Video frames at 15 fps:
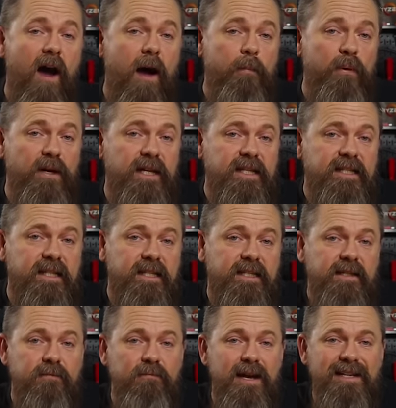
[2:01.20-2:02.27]
operating
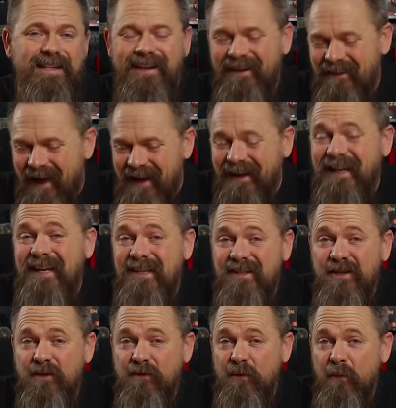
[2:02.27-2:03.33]
system makes it a lot
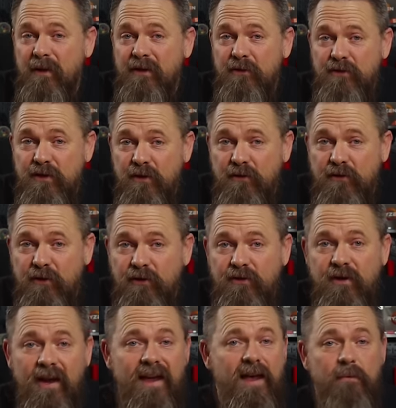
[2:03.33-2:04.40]
easier for Windows users